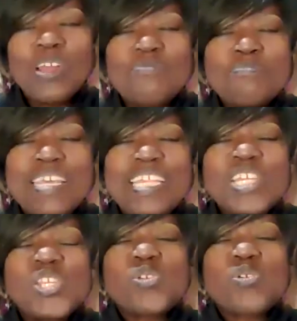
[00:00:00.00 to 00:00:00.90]
of
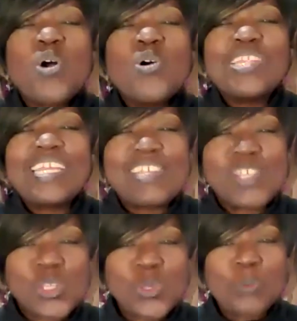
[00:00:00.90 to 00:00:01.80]
minestrone
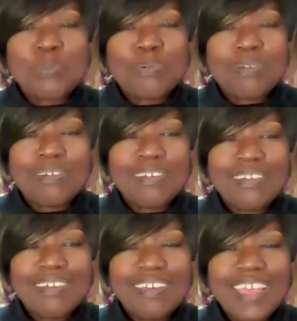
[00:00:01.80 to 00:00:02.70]
soup.
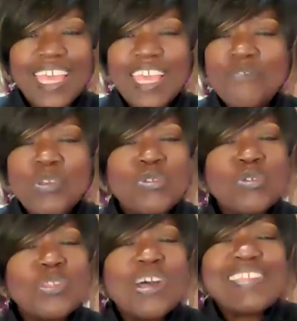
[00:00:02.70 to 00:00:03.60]
If you
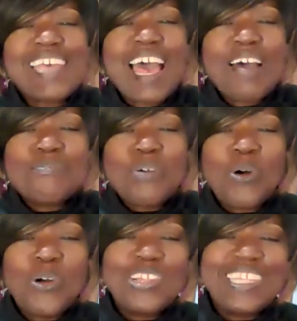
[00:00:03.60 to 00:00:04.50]
do not have
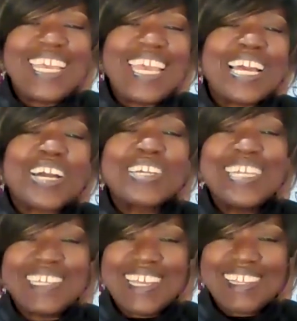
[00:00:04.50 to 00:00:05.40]
all the
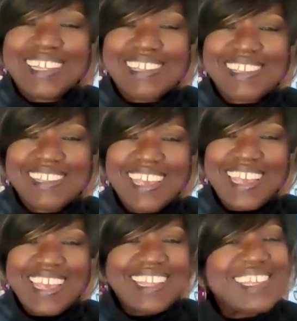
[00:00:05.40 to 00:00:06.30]
ingredients,
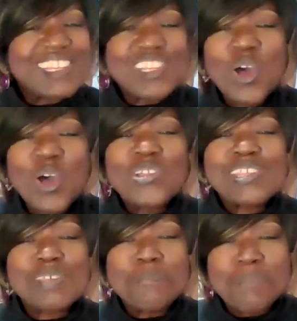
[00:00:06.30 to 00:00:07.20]
it is not
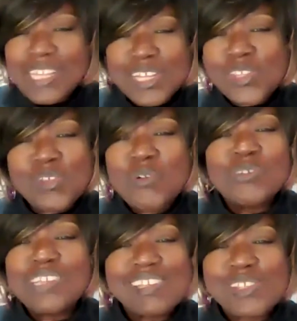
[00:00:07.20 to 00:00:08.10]

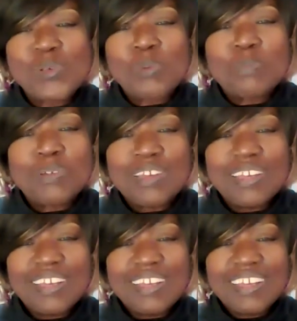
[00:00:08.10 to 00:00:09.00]
minestrone soup.
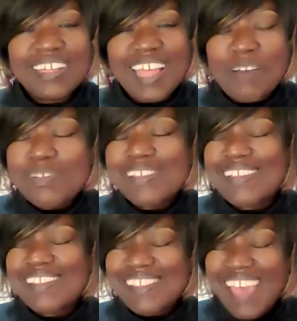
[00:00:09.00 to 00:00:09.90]
That was
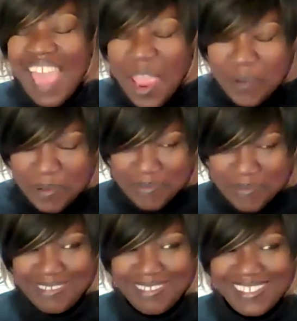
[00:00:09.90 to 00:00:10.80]
a terrible,